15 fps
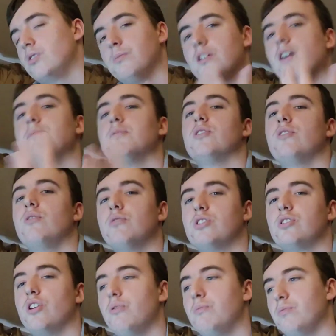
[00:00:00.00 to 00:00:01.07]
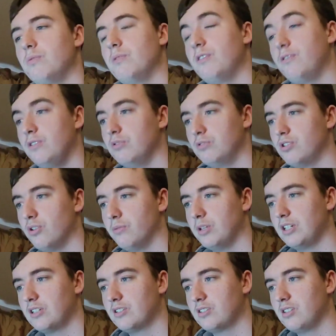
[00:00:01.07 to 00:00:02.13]
Sometimes I do a few
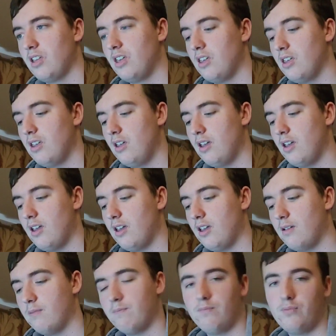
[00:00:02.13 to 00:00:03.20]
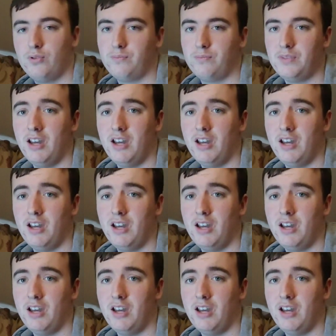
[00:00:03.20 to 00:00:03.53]
stomachs. But